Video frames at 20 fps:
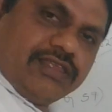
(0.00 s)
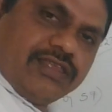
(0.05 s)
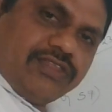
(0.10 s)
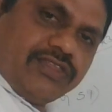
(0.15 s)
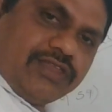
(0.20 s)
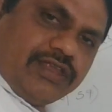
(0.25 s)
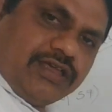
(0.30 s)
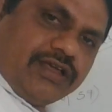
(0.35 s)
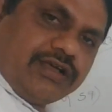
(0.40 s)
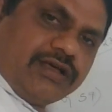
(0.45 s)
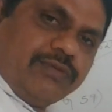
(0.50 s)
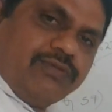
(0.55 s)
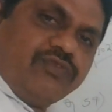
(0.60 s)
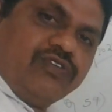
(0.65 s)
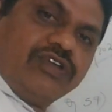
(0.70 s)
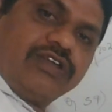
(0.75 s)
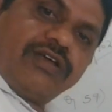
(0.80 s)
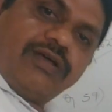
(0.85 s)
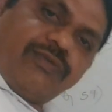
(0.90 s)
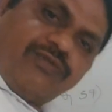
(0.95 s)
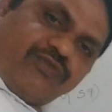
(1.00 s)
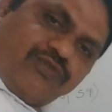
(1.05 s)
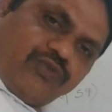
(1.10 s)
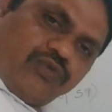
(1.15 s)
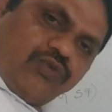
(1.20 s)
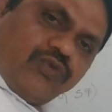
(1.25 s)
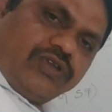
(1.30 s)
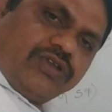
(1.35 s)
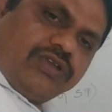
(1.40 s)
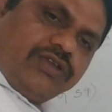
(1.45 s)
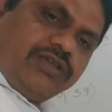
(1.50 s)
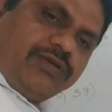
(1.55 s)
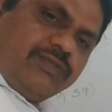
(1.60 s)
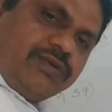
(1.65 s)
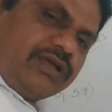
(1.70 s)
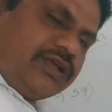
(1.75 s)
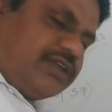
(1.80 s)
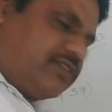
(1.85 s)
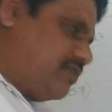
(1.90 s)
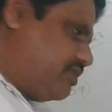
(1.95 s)
than 3 comes, it comes 2 only,
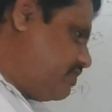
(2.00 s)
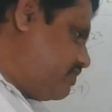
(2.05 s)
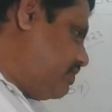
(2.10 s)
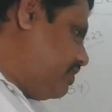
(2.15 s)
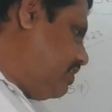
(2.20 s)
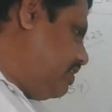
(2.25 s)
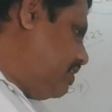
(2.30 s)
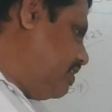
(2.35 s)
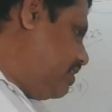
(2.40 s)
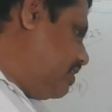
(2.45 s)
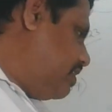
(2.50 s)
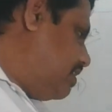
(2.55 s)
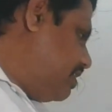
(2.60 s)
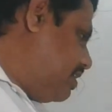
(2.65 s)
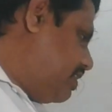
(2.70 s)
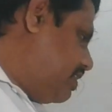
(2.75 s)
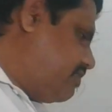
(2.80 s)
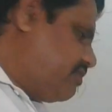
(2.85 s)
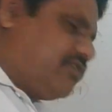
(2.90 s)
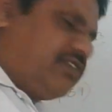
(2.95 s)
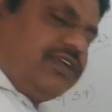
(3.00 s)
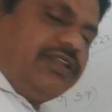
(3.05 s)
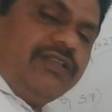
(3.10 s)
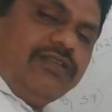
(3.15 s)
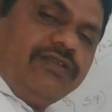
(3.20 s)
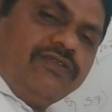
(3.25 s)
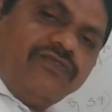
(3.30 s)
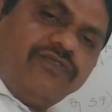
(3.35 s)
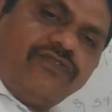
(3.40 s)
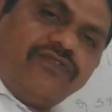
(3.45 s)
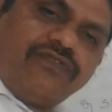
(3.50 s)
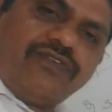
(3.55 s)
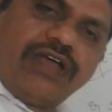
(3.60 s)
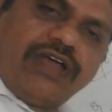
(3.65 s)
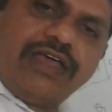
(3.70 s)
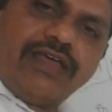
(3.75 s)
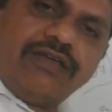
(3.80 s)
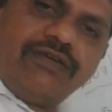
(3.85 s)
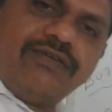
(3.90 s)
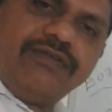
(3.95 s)
because it's a less than
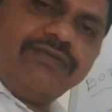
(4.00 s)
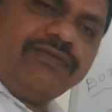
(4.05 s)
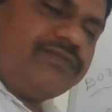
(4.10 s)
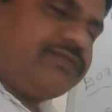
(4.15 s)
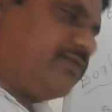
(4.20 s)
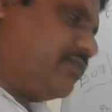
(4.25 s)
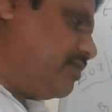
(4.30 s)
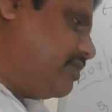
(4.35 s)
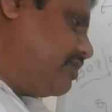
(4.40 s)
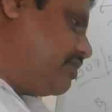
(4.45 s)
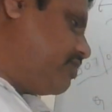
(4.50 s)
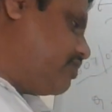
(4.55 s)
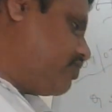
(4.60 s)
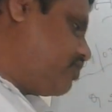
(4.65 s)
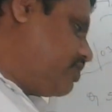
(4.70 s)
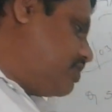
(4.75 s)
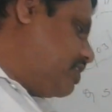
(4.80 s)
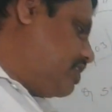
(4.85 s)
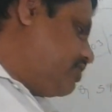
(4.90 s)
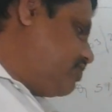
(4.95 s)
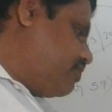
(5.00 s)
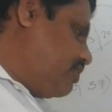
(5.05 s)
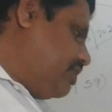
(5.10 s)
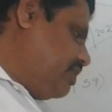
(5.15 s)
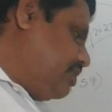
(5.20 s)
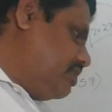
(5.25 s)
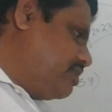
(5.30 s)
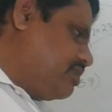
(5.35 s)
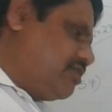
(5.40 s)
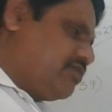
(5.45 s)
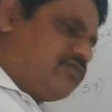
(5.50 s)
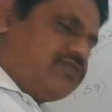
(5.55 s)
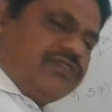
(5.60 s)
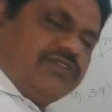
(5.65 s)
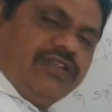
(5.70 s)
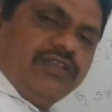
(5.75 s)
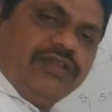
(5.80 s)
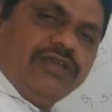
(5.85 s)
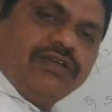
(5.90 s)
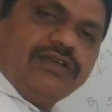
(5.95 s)
5. So that's why this
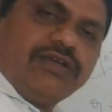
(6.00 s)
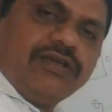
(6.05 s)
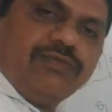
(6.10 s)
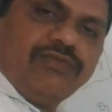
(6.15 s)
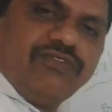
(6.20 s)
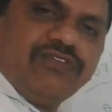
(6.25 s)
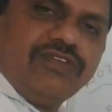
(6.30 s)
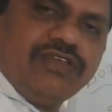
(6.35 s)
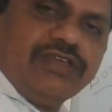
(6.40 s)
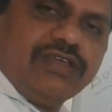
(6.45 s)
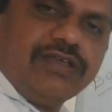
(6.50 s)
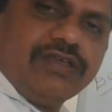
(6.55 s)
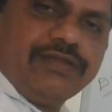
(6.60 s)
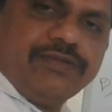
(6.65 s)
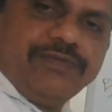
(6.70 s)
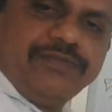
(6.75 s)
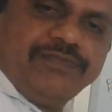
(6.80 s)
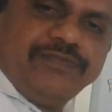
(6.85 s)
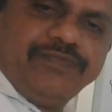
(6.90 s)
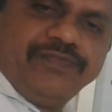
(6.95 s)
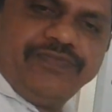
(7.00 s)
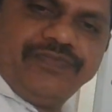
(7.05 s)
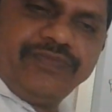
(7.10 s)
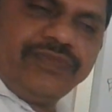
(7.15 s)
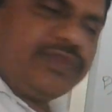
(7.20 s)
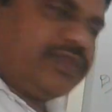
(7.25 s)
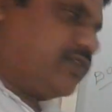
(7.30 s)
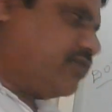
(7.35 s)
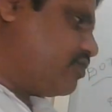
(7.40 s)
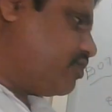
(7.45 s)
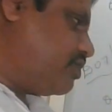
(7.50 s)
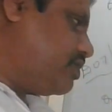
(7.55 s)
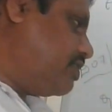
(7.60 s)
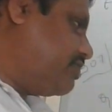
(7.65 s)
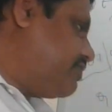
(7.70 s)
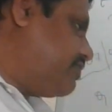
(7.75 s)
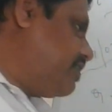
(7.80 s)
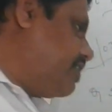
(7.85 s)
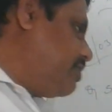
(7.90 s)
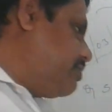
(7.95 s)
will comes here. So
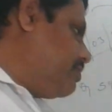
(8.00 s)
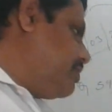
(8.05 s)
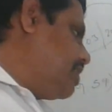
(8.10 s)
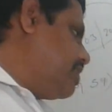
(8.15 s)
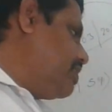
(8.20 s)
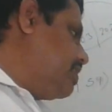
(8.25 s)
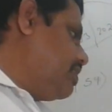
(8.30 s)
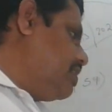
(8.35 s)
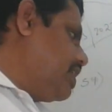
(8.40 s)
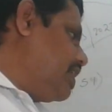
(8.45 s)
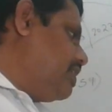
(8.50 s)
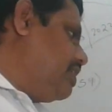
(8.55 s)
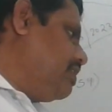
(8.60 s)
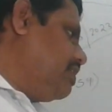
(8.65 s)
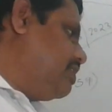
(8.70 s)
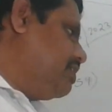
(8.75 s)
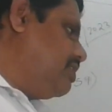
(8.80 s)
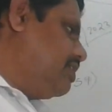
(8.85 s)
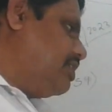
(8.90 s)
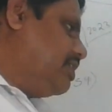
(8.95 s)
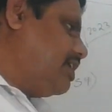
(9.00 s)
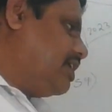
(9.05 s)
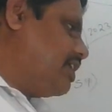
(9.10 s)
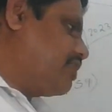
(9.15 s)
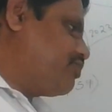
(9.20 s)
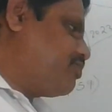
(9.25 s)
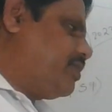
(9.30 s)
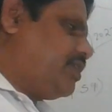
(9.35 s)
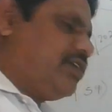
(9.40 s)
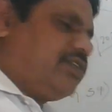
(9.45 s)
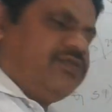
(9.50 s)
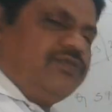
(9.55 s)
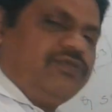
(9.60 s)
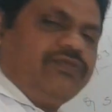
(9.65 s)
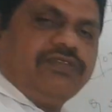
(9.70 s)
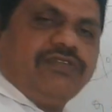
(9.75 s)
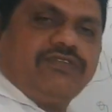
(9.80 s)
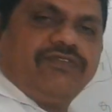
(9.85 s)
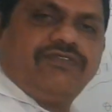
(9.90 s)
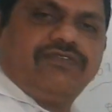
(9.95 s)
the same manner I'll explain you
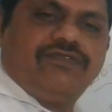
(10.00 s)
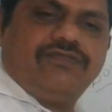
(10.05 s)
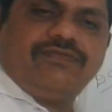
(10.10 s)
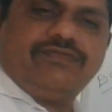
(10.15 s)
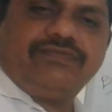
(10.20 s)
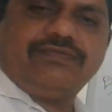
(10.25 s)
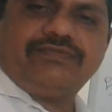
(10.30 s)
this.